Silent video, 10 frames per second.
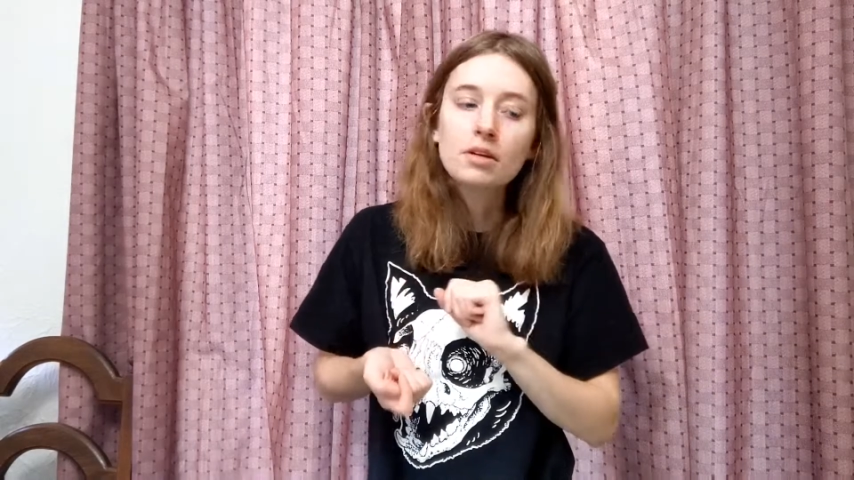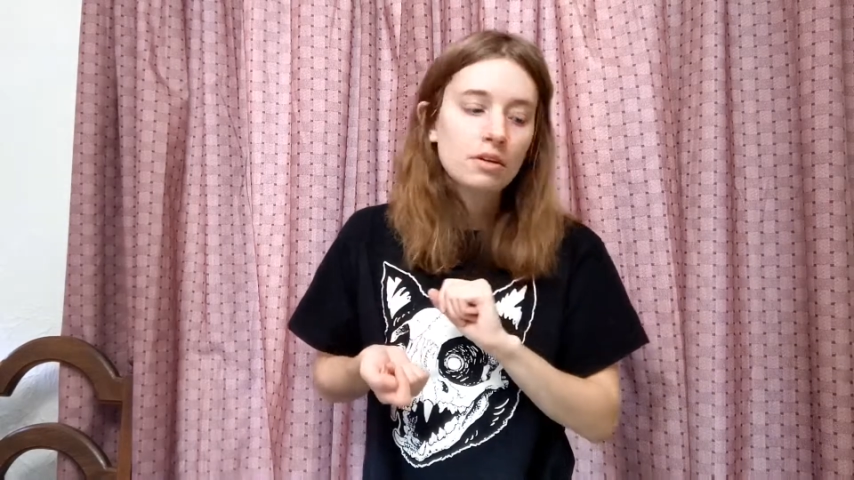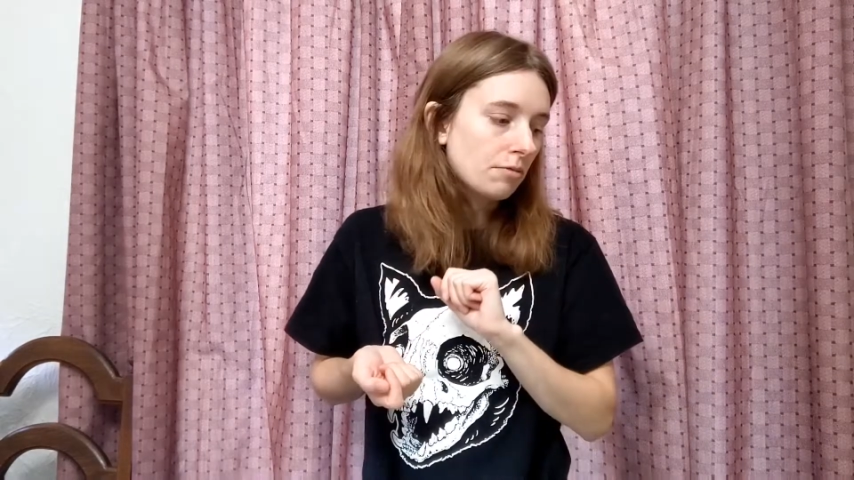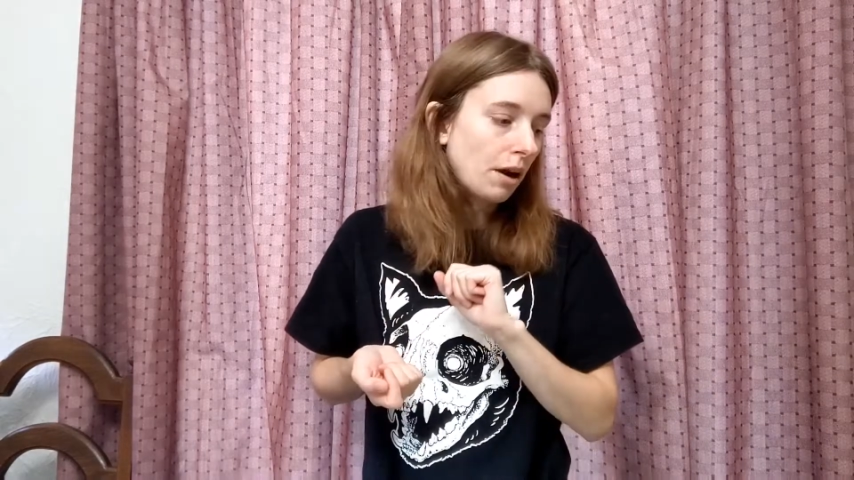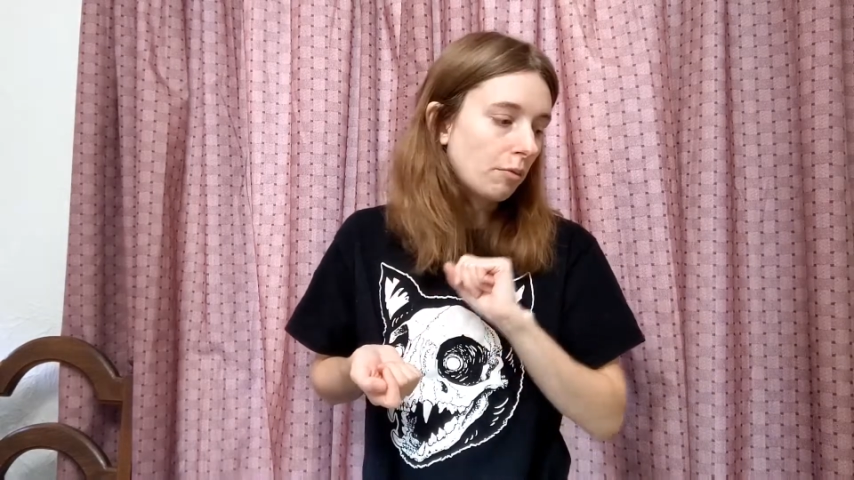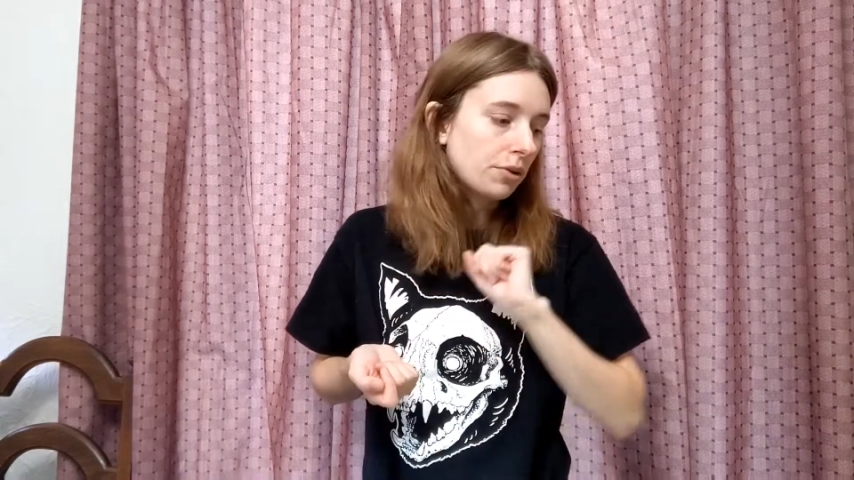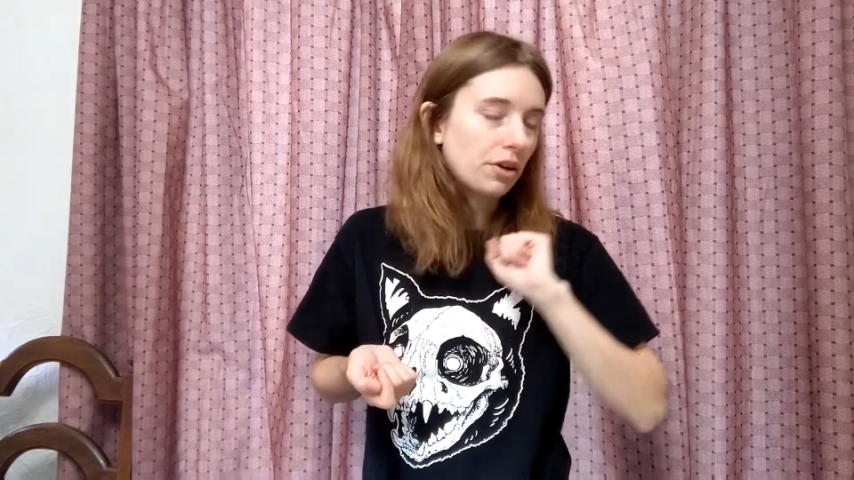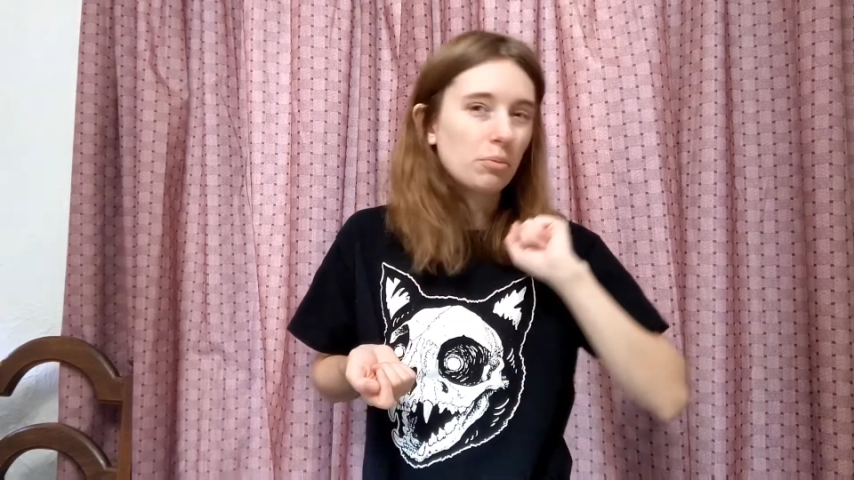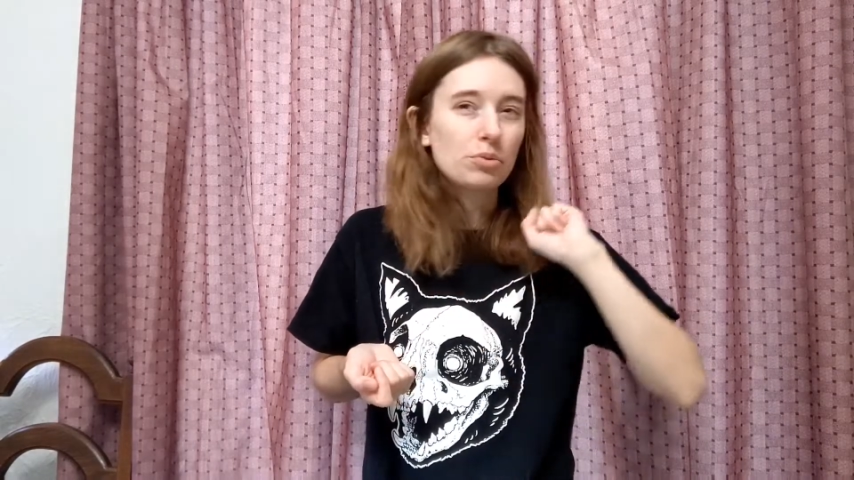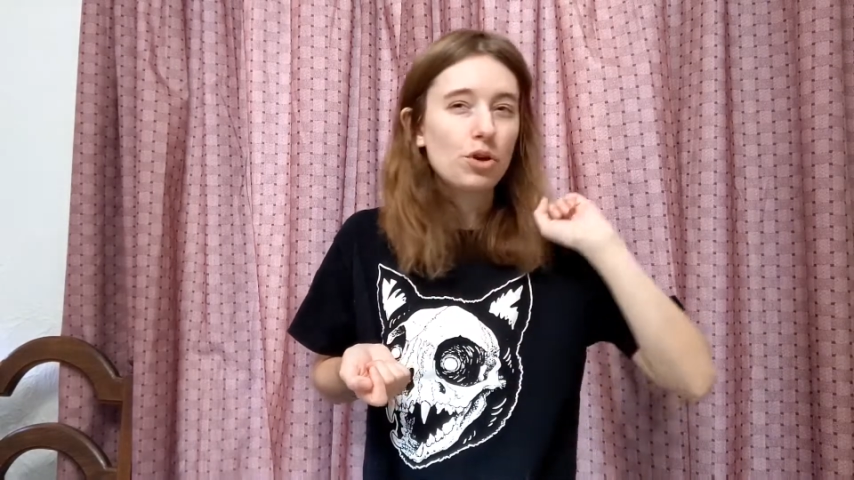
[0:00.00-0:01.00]
I've not really
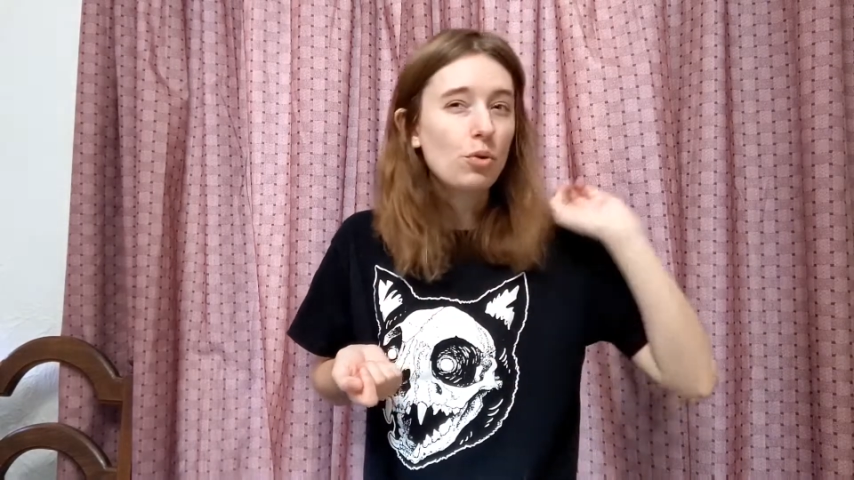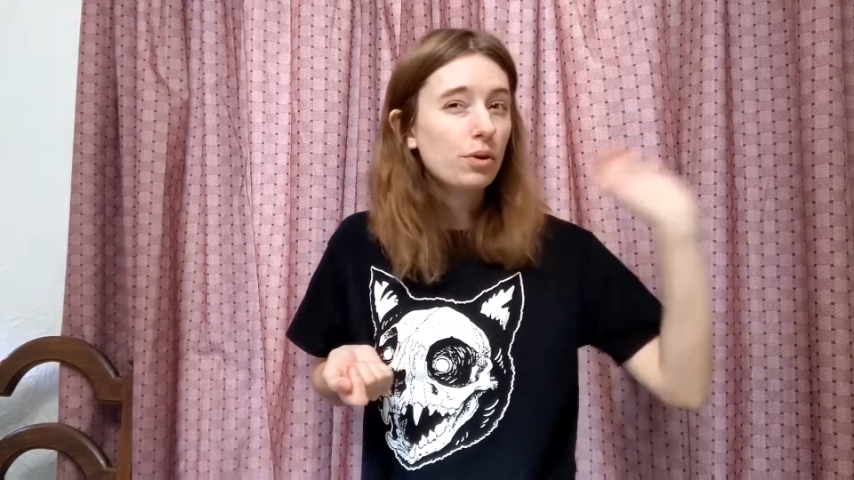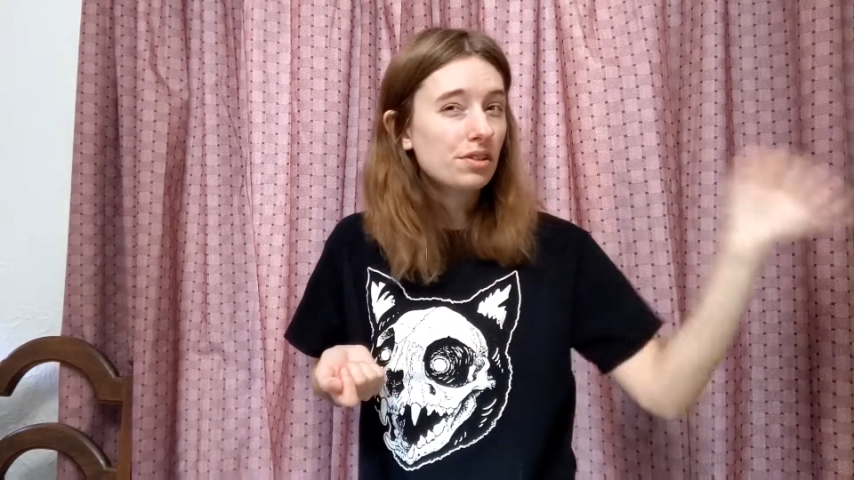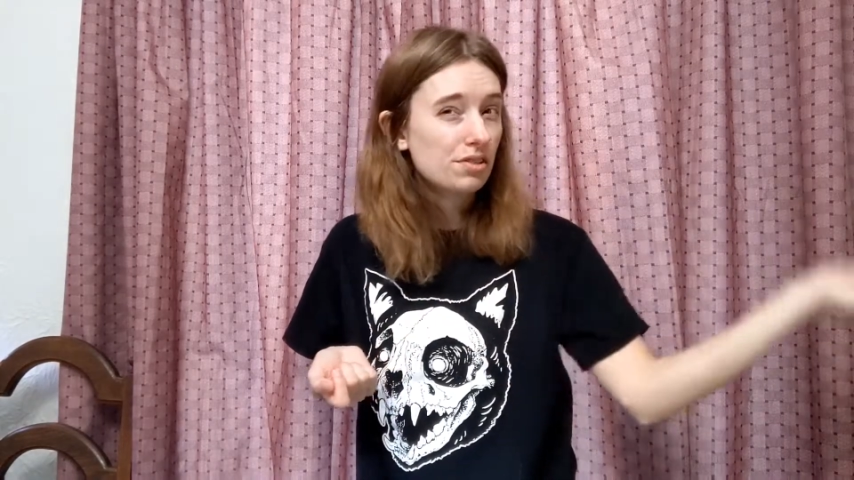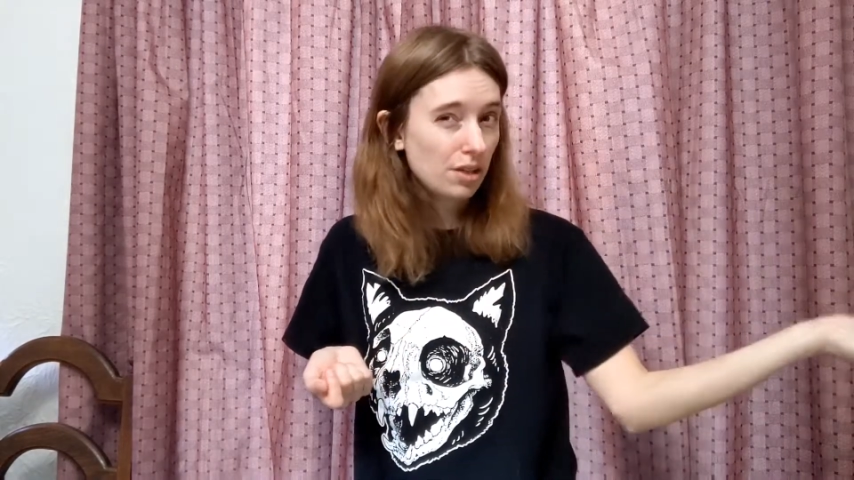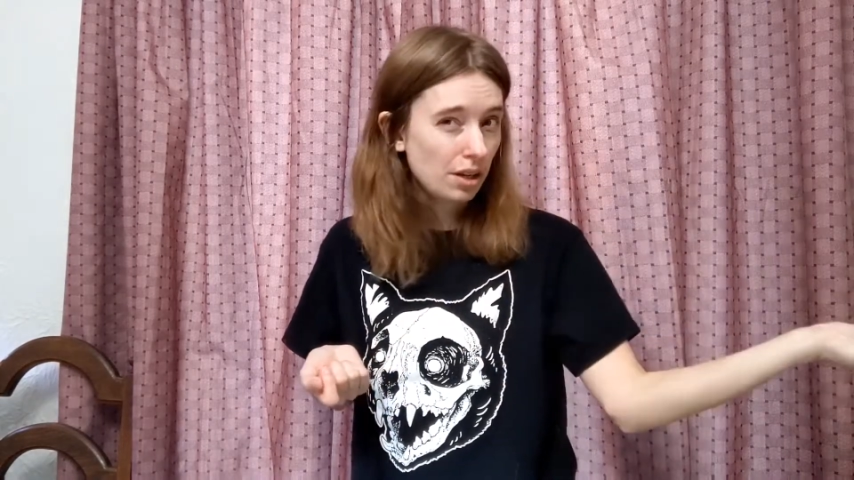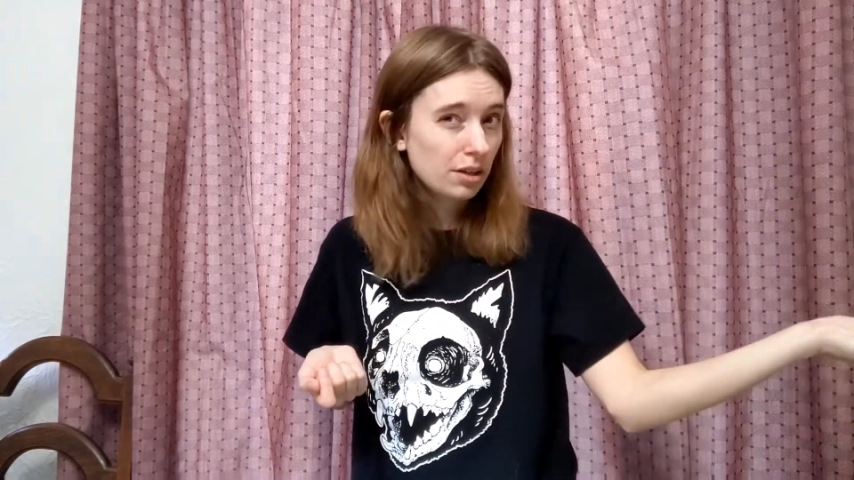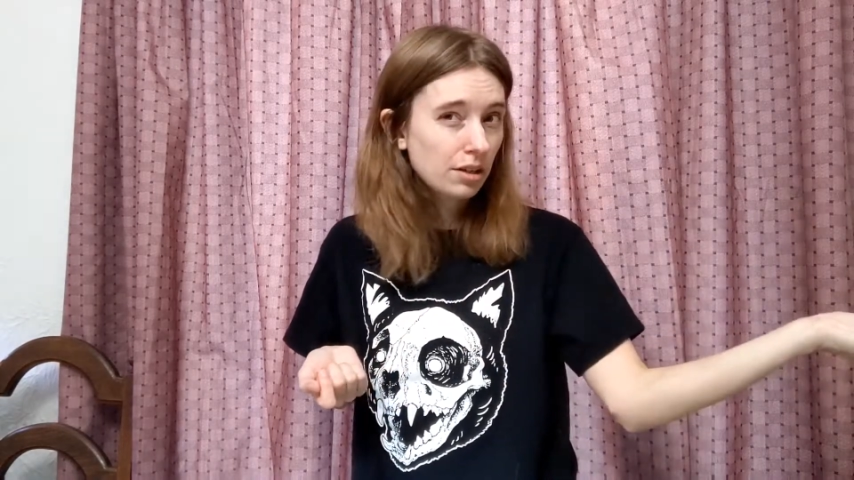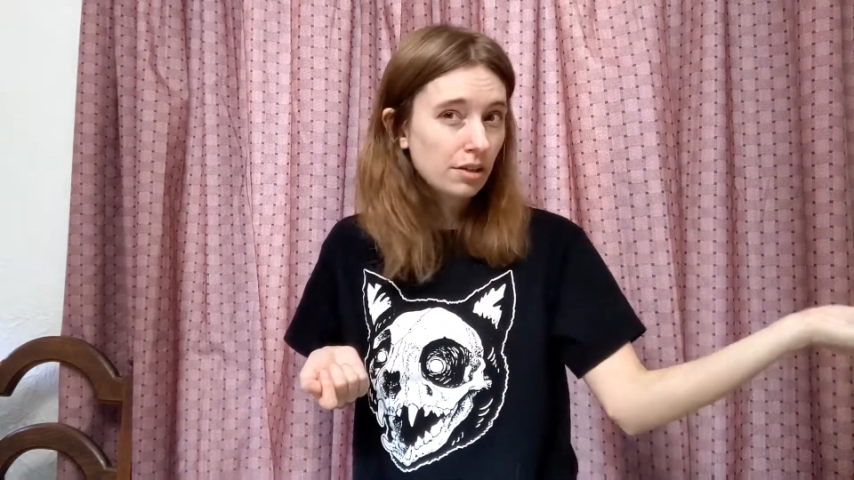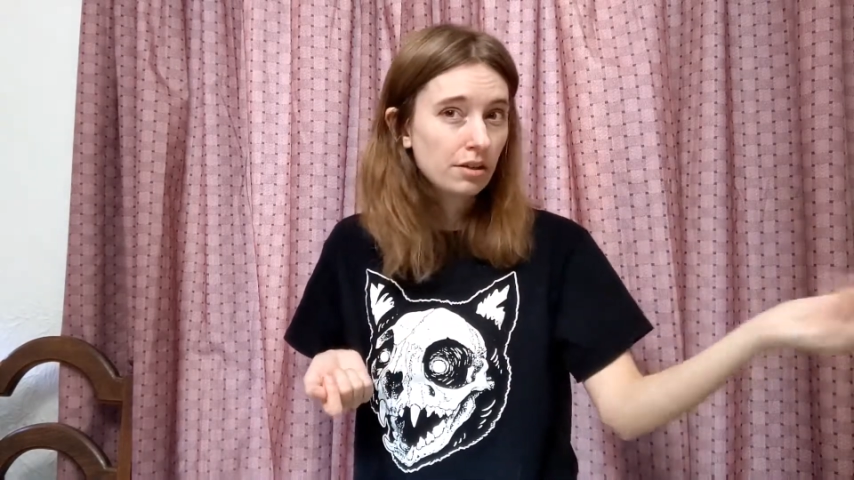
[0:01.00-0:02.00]
done them too acidic.